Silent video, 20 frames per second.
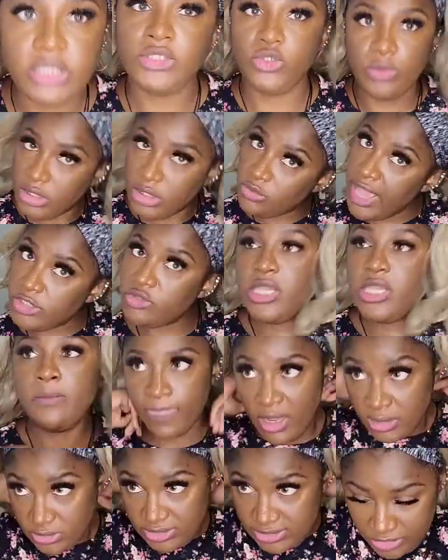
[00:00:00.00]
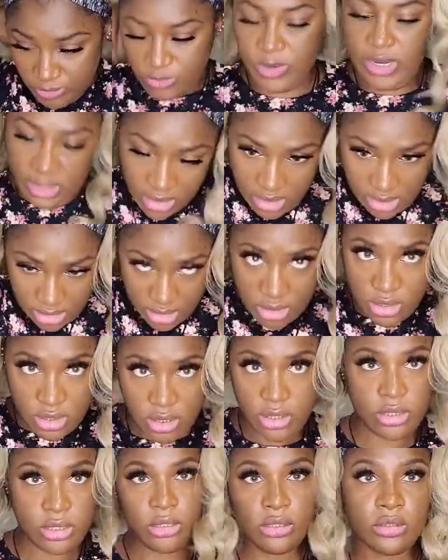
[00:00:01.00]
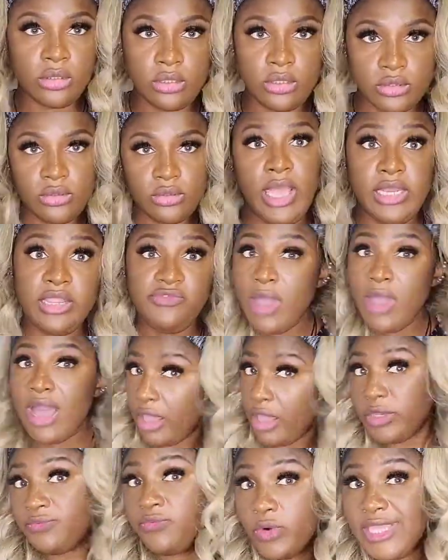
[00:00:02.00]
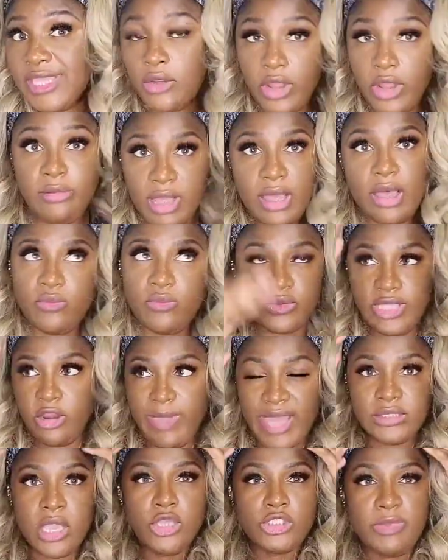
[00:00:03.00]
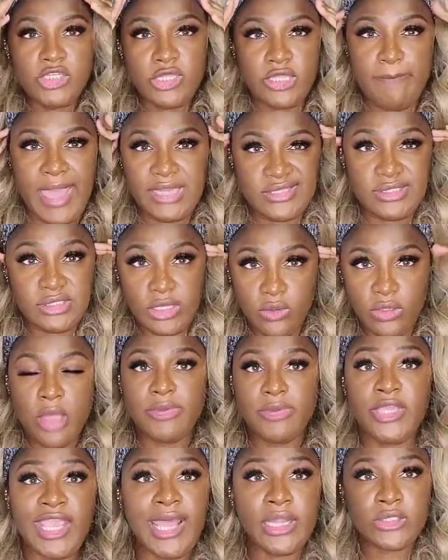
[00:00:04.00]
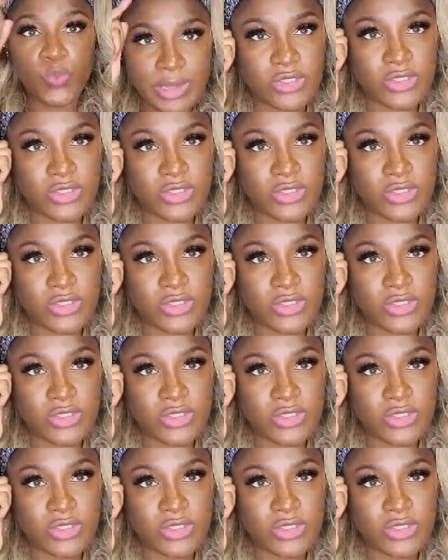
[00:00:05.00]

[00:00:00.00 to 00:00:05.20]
to yourself and actually go through the process nicely. Now, as you can see,